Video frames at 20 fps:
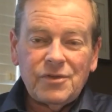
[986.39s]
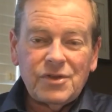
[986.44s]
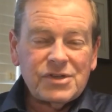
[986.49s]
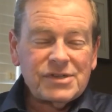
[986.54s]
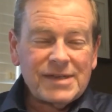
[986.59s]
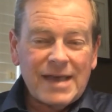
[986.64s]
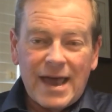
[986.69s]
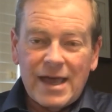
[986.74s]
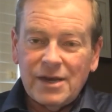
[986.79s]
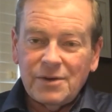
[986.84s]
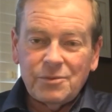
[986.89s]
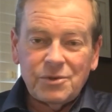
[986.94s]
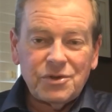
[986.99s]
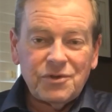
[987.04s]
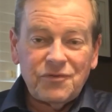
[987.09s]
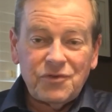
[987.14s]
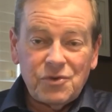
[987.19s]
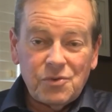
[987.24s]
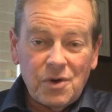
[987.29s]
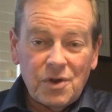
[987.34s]
This added with
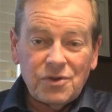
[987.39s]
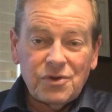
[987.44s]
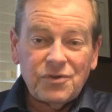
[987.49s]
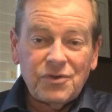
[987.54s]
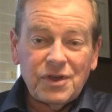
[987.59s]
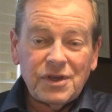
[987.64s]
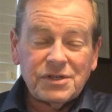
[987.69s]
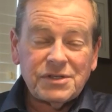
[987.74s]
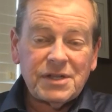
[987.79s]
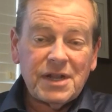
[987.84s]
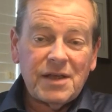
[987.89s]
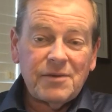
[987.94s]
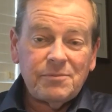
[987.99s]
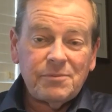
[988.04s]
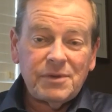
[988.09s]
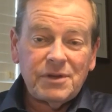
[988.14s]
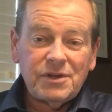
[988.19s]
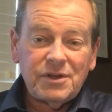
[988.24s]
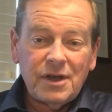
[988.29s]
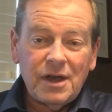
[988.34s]
a few other things that
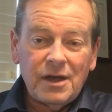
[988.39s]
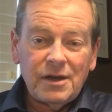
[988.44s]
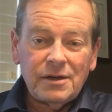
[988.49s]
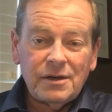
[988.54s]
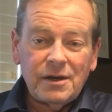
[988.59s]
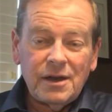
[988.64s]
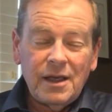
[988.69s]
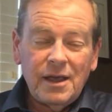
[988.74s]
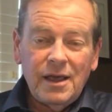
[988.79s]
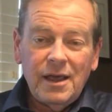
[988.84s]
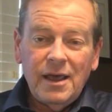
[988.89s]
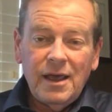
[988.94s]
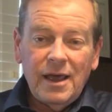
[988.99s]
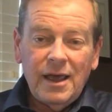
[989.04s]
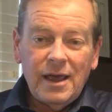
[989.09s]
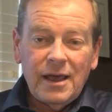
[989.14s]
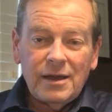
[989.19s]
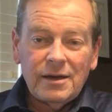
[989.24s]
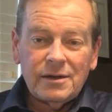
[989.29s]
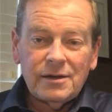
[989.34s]
haven't been done,
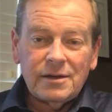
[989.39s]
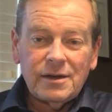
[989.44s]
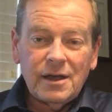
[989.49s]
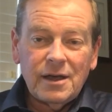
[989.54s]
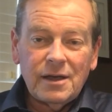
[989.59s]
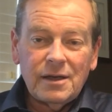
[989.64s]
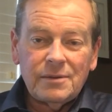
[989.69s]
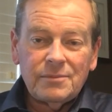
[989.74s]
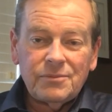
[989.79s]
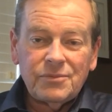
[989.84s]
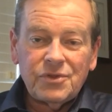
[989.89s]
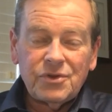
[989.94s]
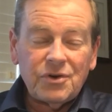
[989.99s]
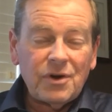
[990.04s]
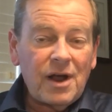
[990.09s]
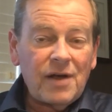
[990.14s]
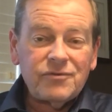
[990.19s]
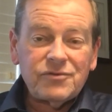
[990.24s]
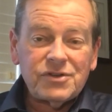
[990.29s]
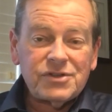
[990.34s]
and
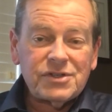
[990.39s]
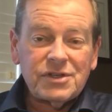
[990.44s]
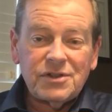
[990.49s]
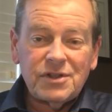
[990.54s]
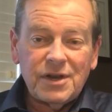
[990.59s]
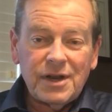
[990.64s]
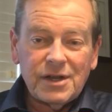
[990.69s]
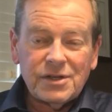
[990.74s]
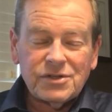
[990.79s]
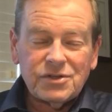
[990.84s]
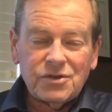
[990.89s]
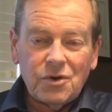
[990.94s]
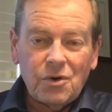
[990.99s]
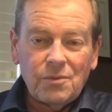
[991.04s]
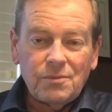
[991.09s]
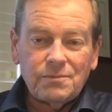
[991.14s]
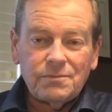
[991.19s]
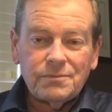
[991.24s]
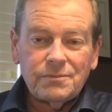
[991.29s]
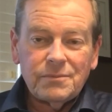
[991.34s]
they're off to see the next home.
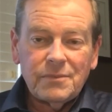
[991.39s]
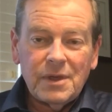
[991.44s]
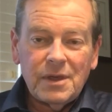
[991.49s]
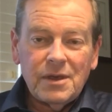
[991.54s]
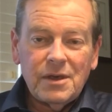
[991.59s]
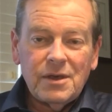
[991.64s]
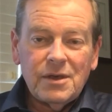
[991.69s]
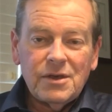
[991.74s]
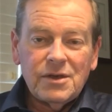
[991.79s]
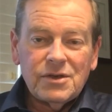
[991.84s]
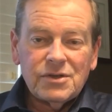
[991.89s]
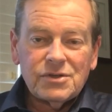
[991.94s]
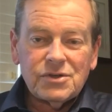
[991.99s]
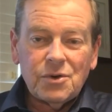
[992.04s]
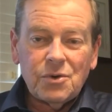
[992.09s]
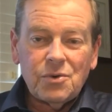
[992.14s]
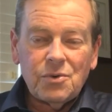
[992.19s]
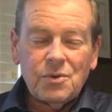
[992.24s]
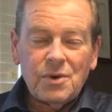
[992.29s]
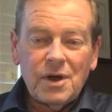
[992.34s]

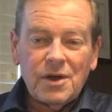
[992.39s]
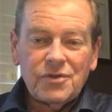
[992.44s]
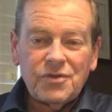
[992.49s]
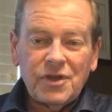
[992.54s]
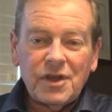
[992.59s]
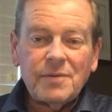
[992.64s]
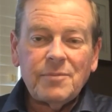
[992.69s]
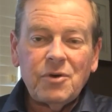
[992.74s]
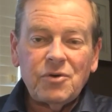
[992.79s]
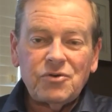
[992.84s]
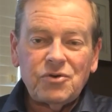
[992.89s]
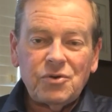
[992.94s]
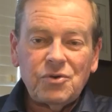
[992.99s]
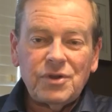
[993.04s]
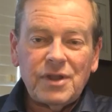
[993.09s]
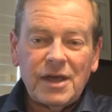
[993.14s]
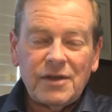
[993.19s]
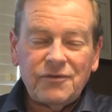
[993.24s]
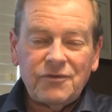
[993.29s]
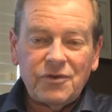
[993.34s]
So think about
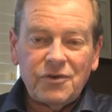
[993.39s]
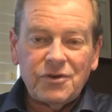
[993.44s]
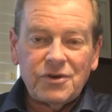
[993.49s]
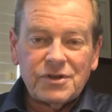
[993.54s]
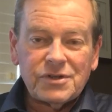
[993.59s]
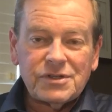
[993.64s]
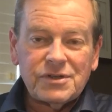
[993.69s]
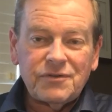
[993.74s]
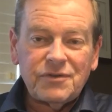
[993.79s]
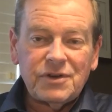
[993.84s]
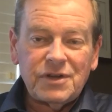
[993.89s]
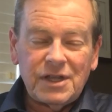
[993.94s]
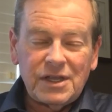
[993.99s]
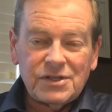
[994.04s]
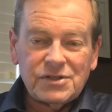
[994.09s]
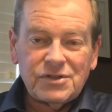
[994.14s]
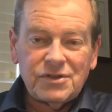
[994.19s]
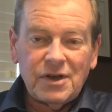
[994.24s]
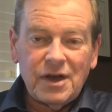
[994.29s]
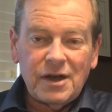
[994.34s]
doing that furnace if it
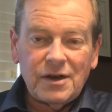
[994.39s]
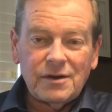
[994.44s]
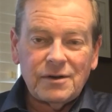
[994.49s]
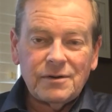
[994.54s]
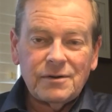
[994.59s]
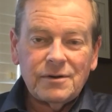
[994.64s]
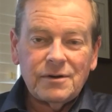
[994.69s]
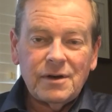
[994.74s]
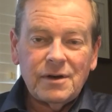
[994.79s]
needs done.